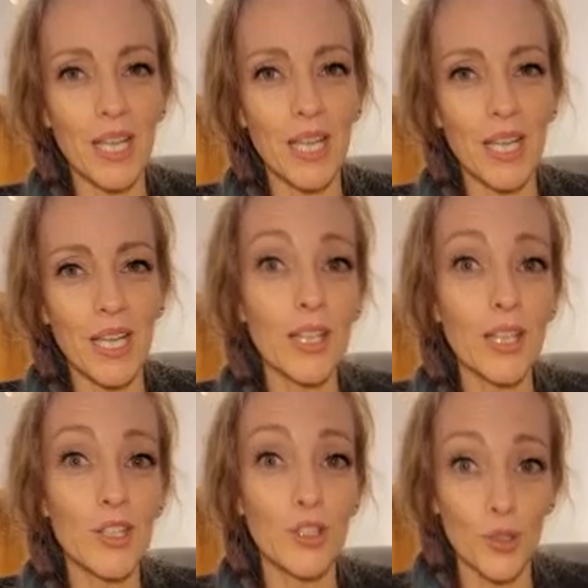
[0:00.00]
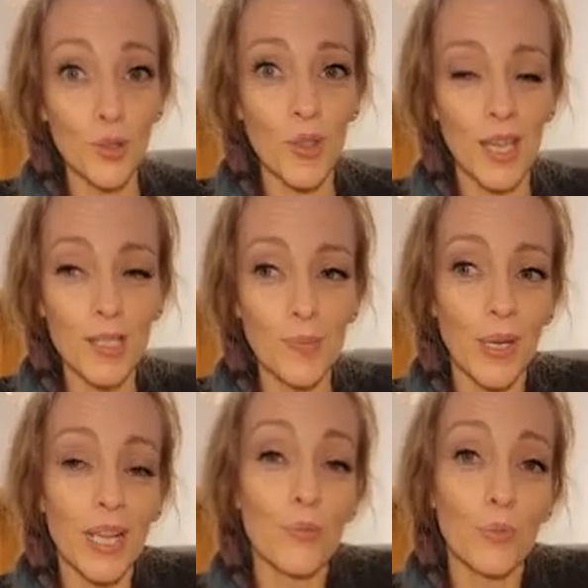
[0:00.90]
of annoying to do this,
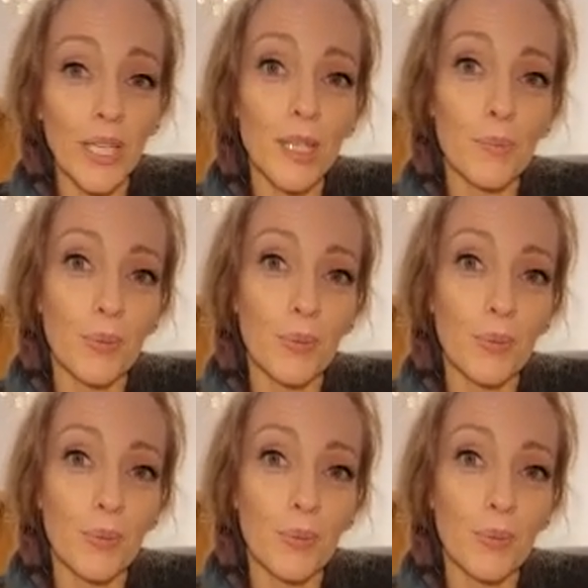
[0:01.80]
but it really